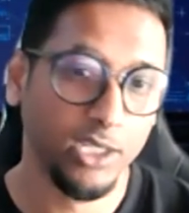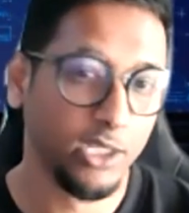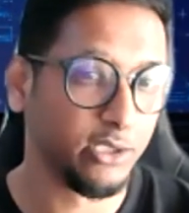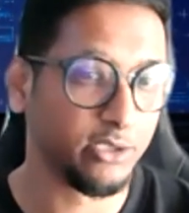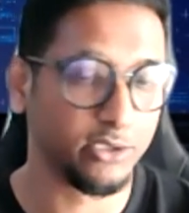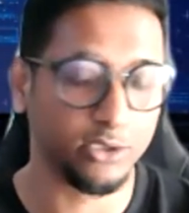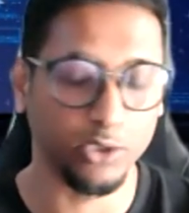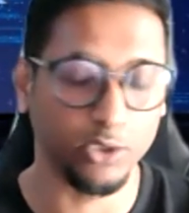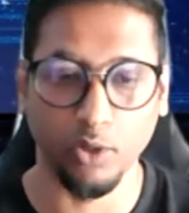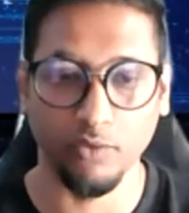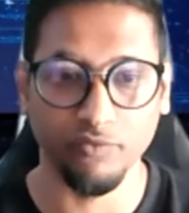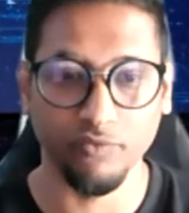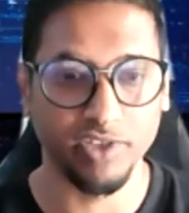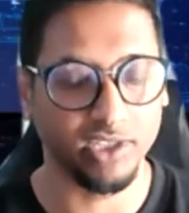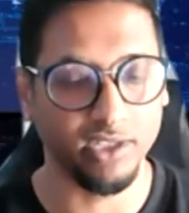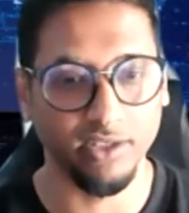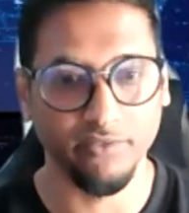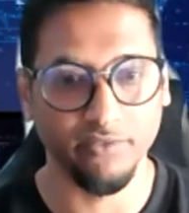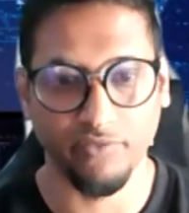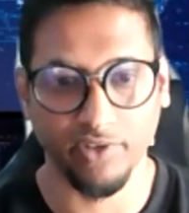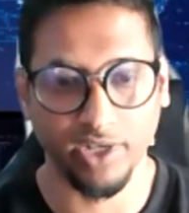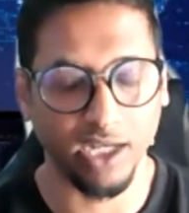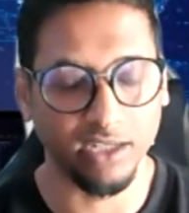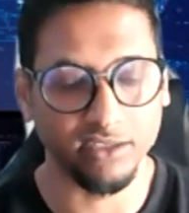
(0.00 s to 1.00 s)
So obviously
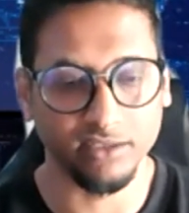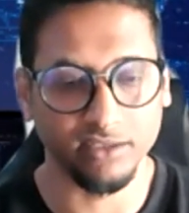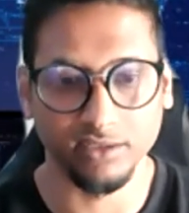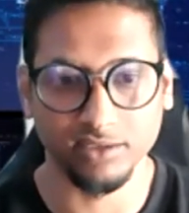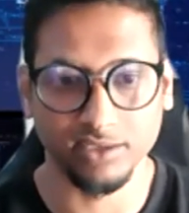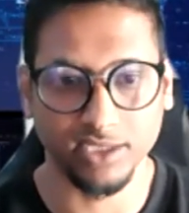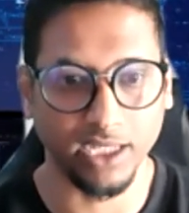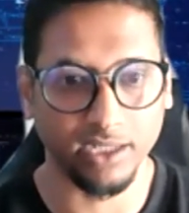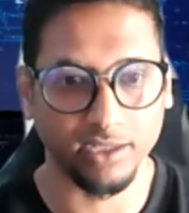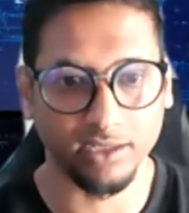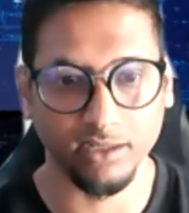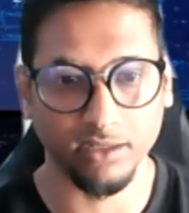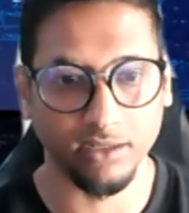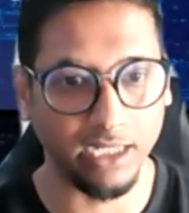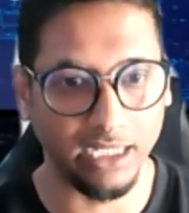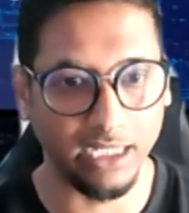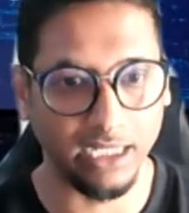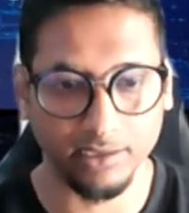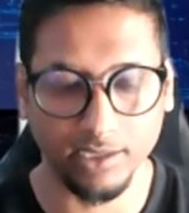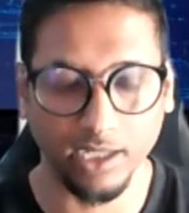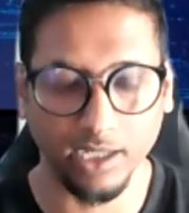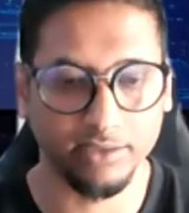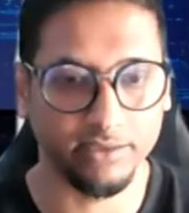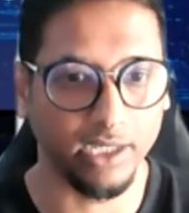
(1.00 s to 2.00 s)
financial sector,
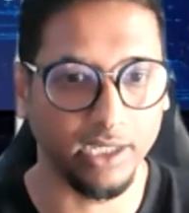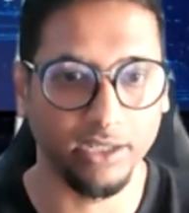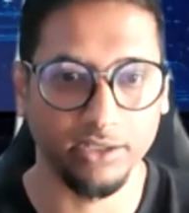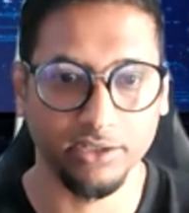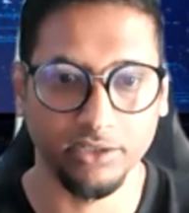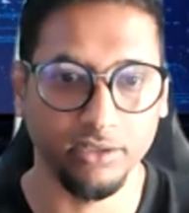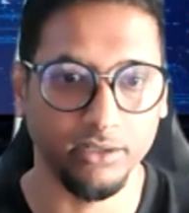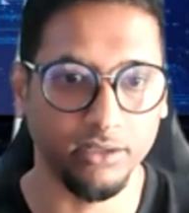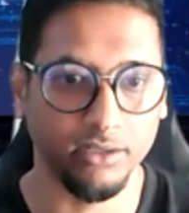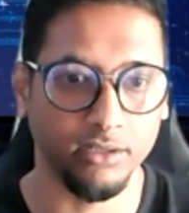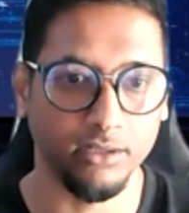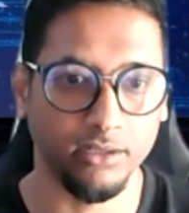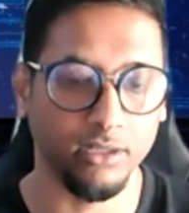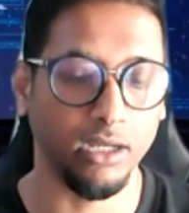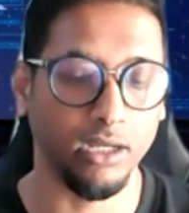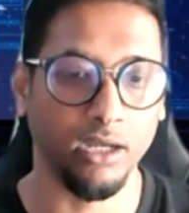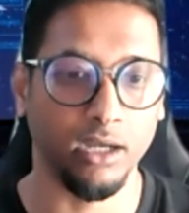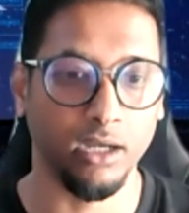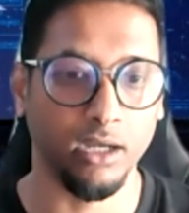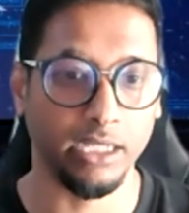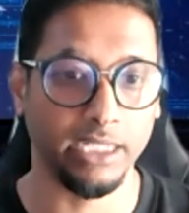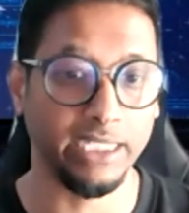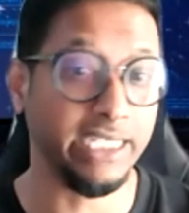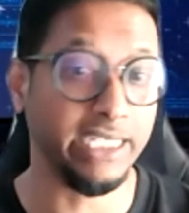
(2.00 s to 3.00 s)
healthcare
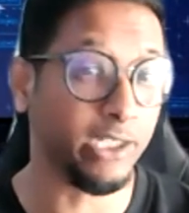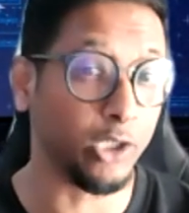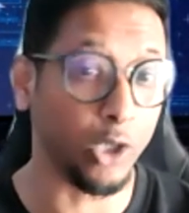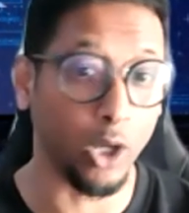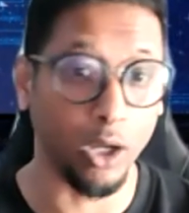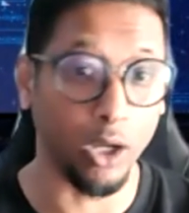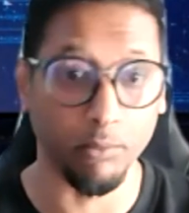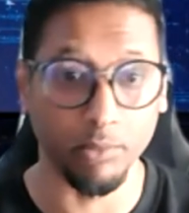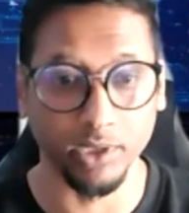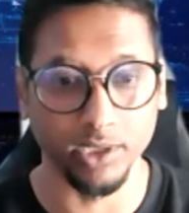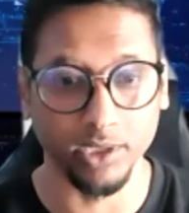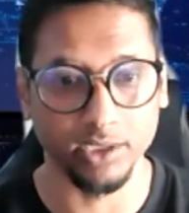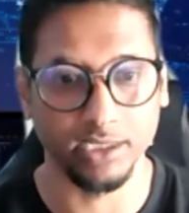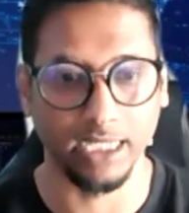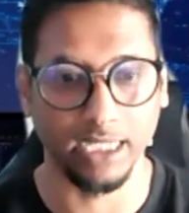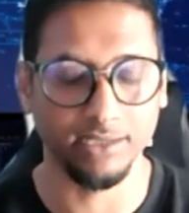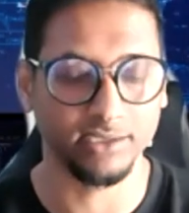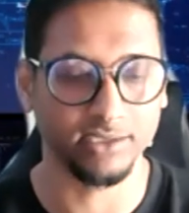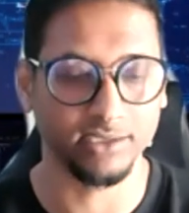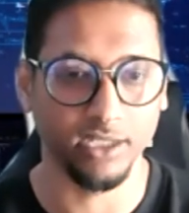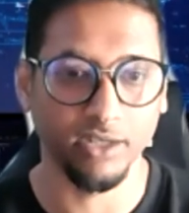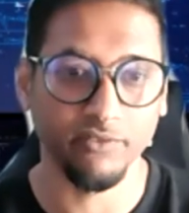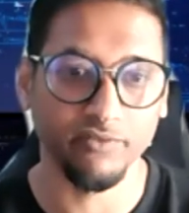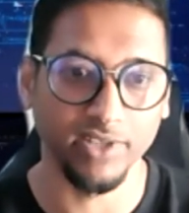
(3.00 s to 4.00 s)
sector, e-commerce and
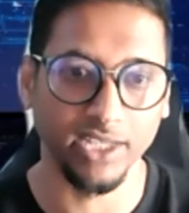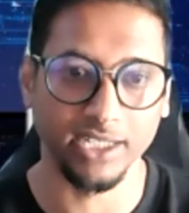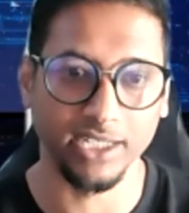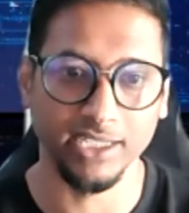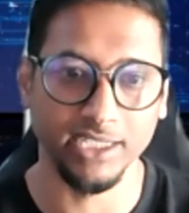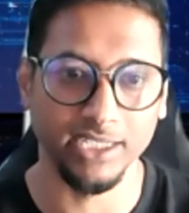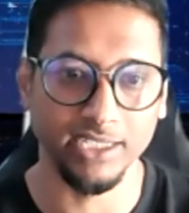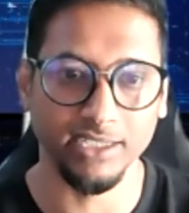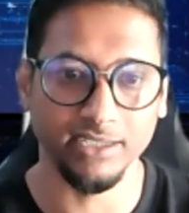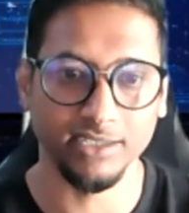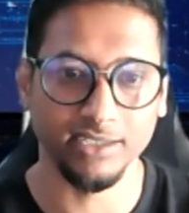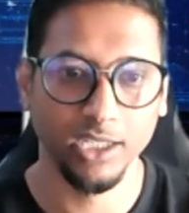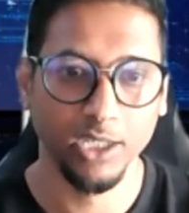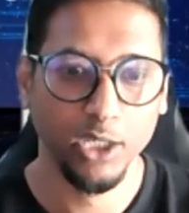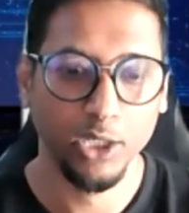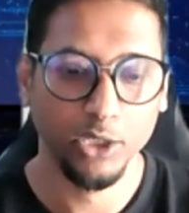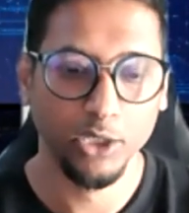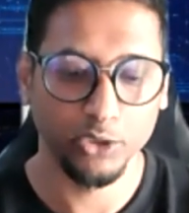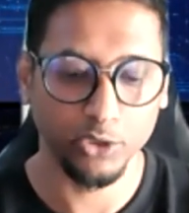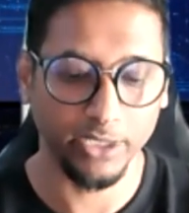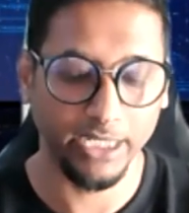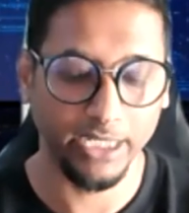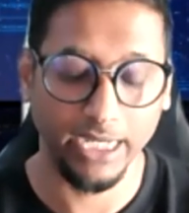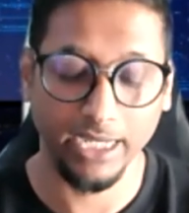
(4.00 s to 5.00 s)
stuff like these.
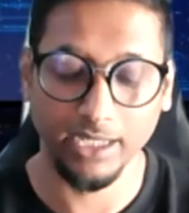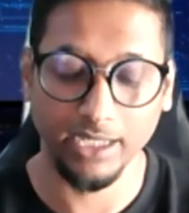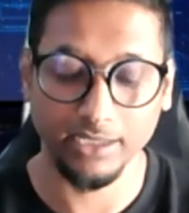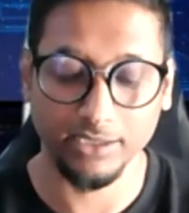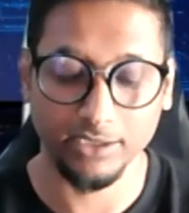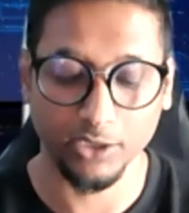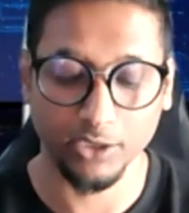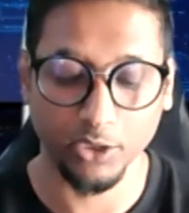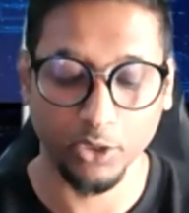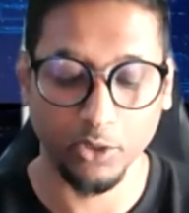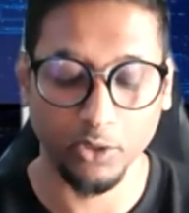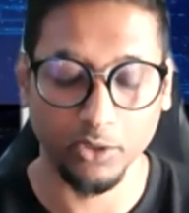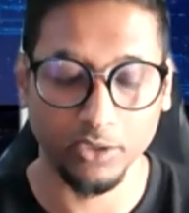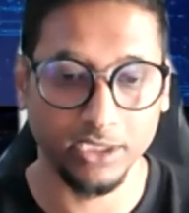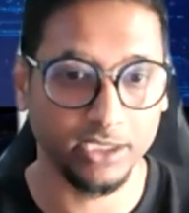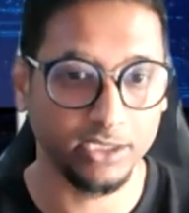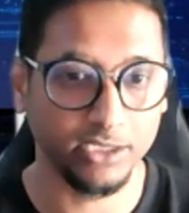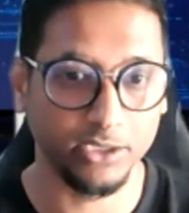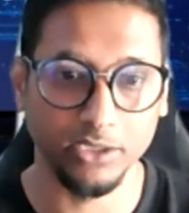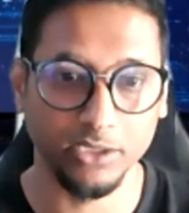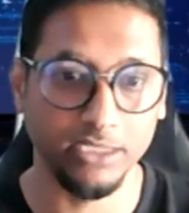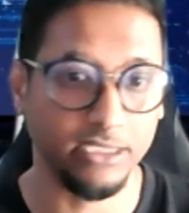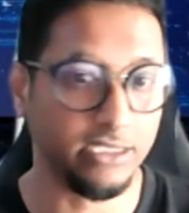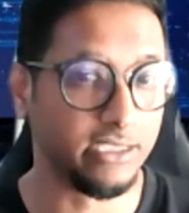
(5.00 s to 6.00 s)
So yeah, so
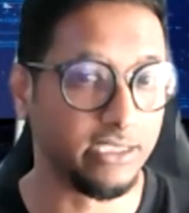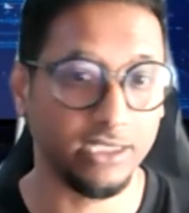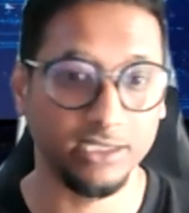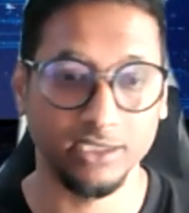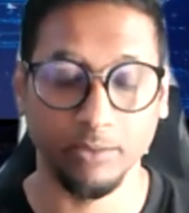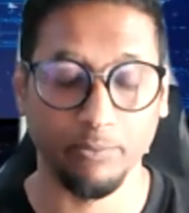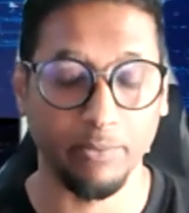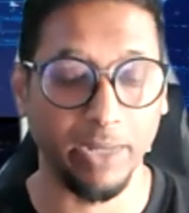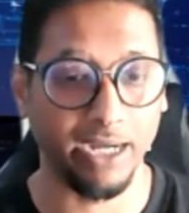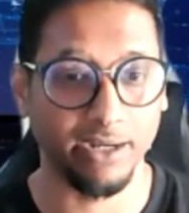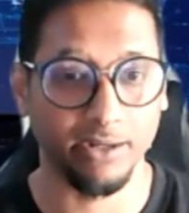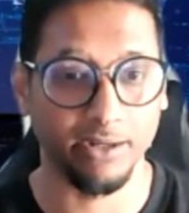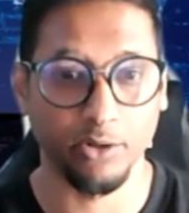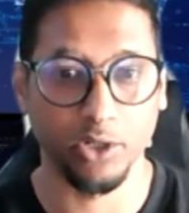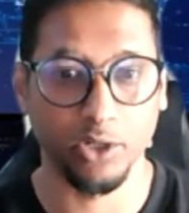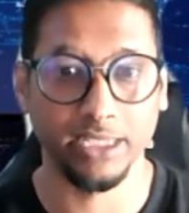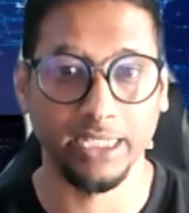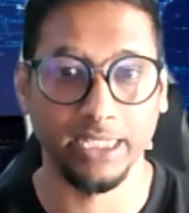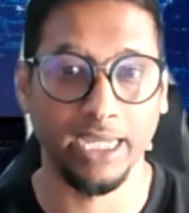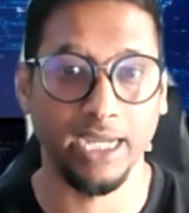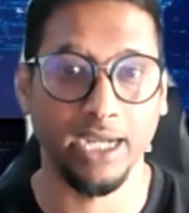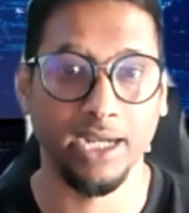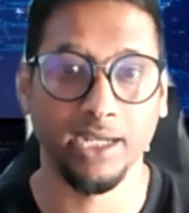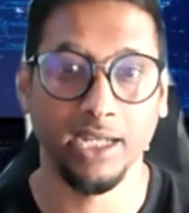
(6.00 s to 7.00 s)
just a background on
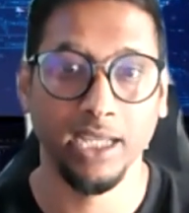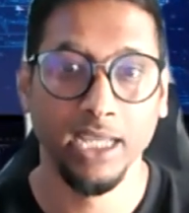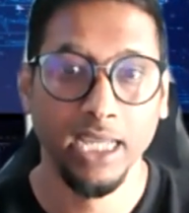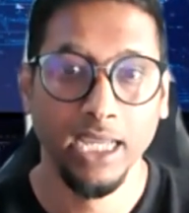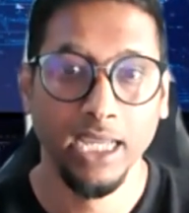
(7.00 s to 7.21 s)
that.